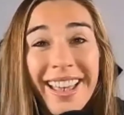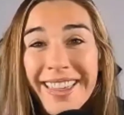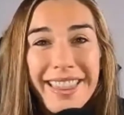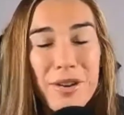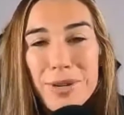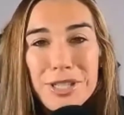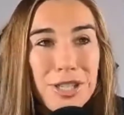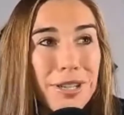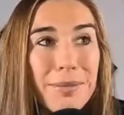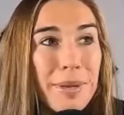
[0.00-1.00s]
then we
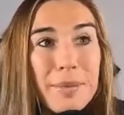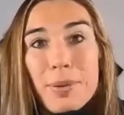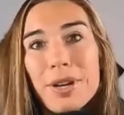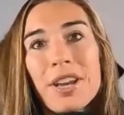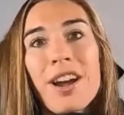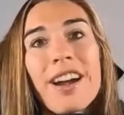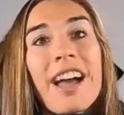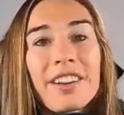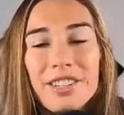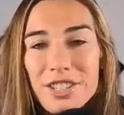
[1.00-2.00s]
shouldn't be putting our
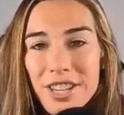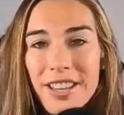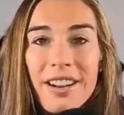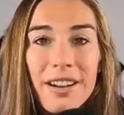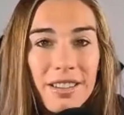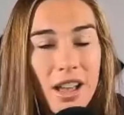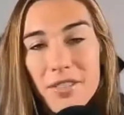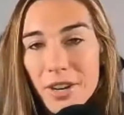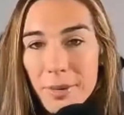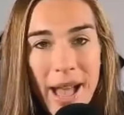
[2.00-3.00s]
energy and our
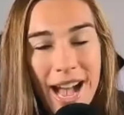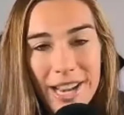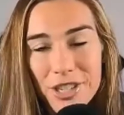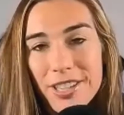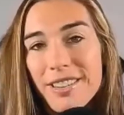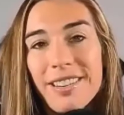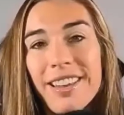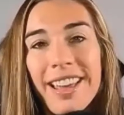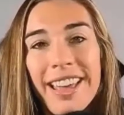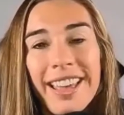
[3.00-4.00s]
love and our passion.
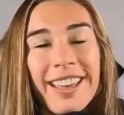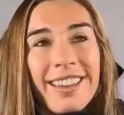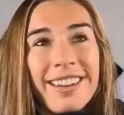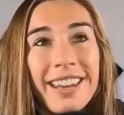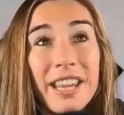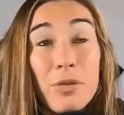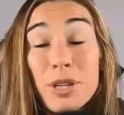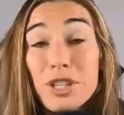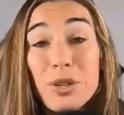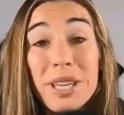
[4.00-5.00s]
And if
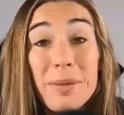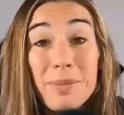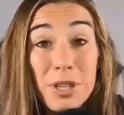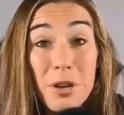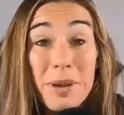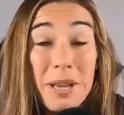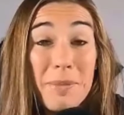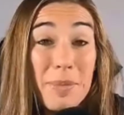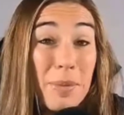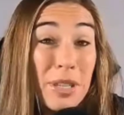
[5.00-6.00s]
we do keep showing
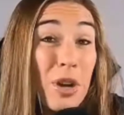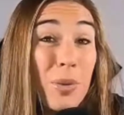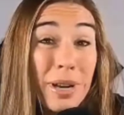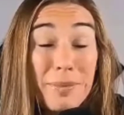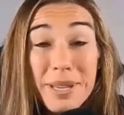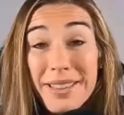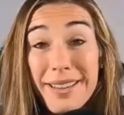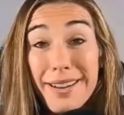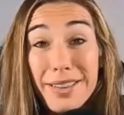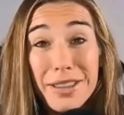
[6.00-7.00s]
up, but we don't want to be
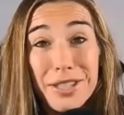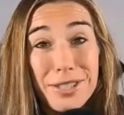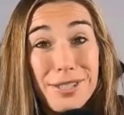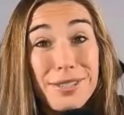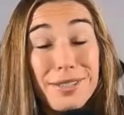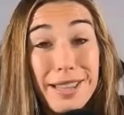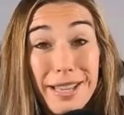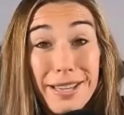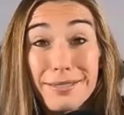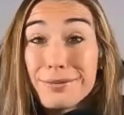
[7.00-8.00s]
there, then there's
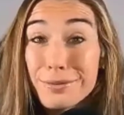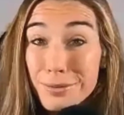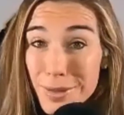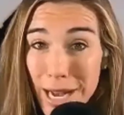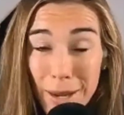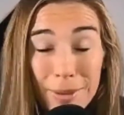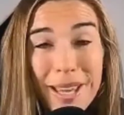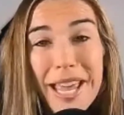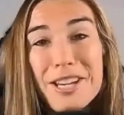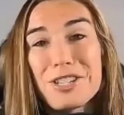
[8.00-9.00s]
the
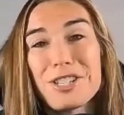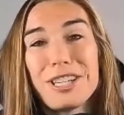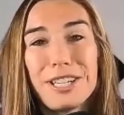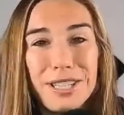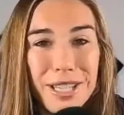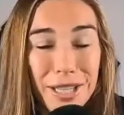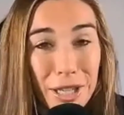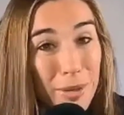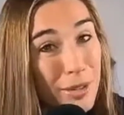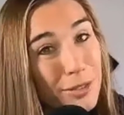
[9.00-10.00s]
obligation, a
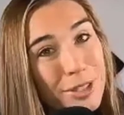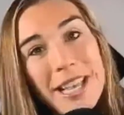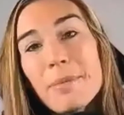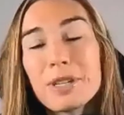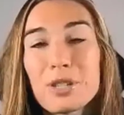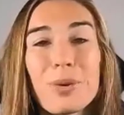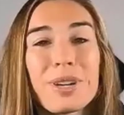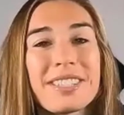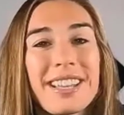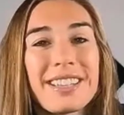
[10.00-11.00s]
little bit of resentment
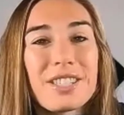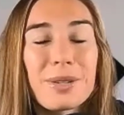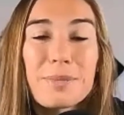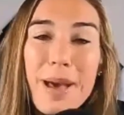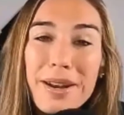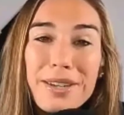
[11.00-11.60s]
towards it. So it's better,